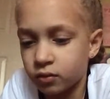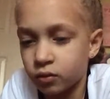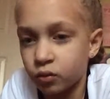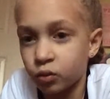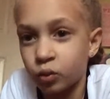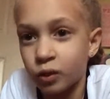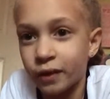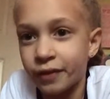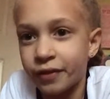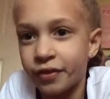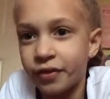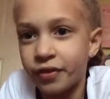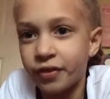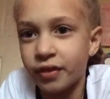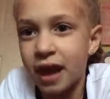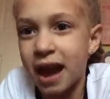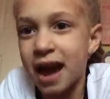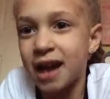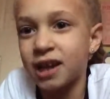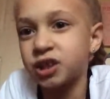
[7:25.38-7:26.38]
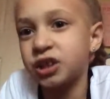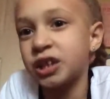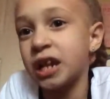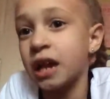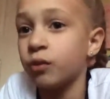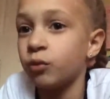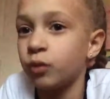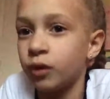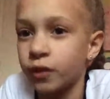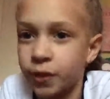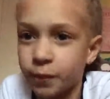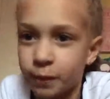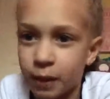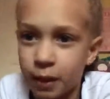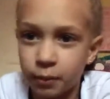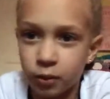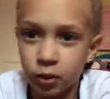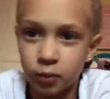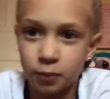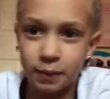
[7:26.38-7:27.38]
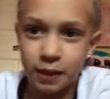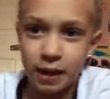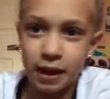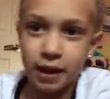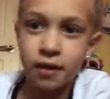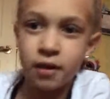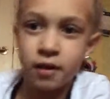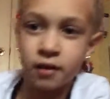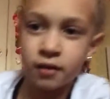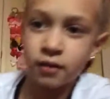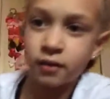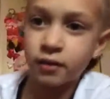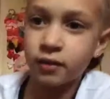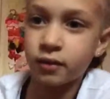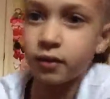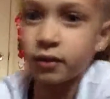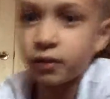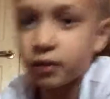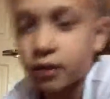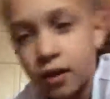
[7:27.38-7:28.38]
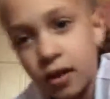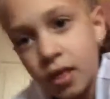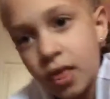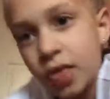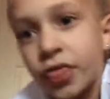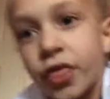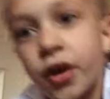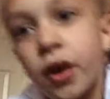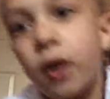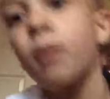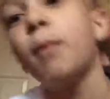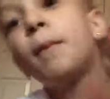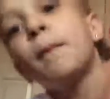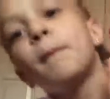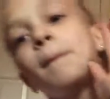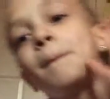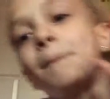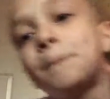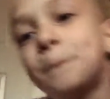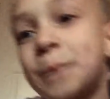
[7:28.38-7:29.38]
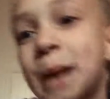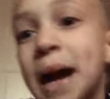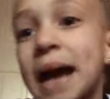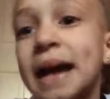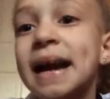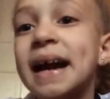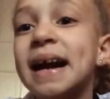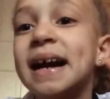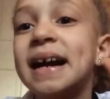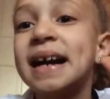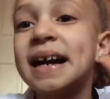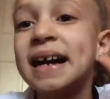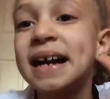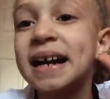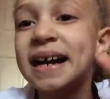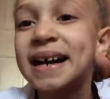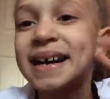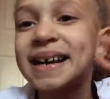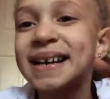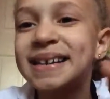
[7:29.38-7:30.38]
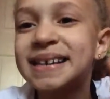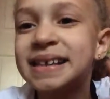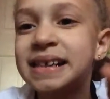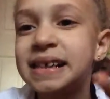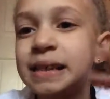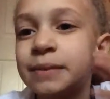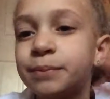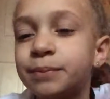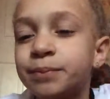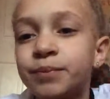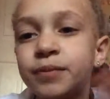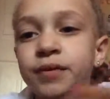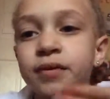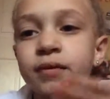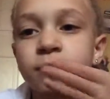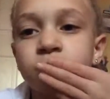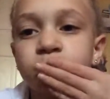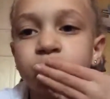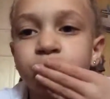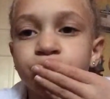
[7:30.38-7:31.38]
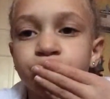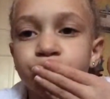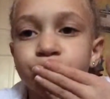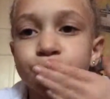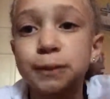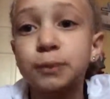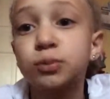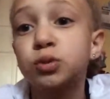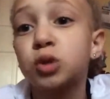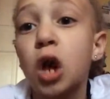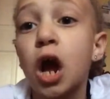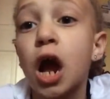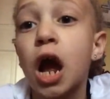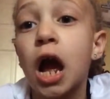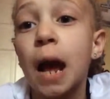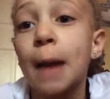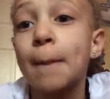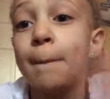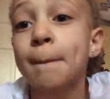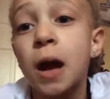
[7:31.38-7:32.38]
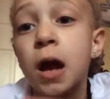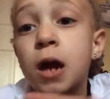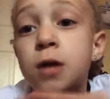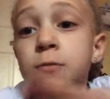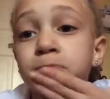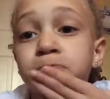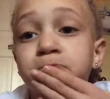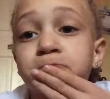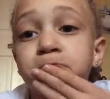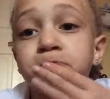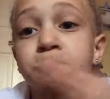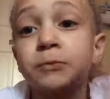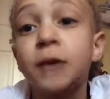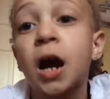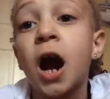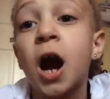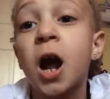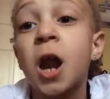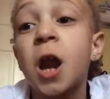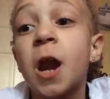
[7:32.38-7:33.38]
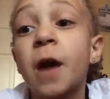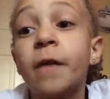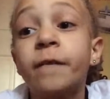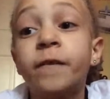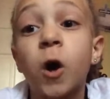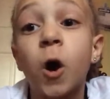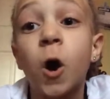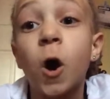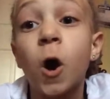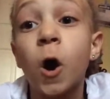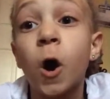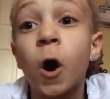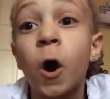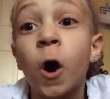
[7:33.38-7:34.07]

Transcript: what's, hashtag what's in my book bag. So, bye guys! subscribe. Love y'all.